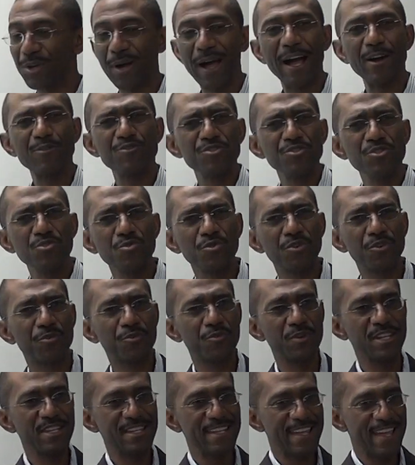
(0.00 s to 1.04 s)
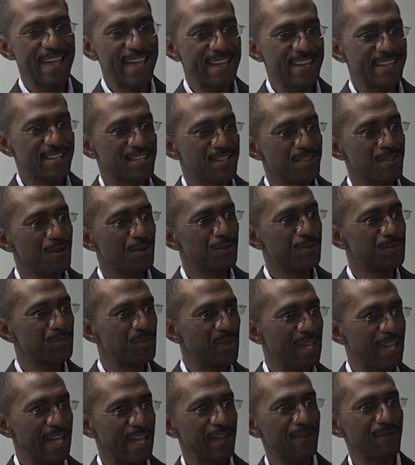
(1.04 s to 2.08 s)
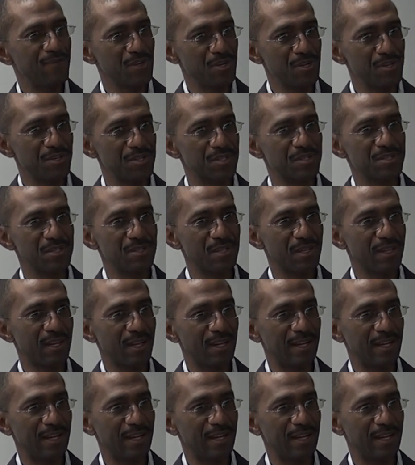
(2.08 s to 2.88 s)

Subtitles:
So how do you create those behaviors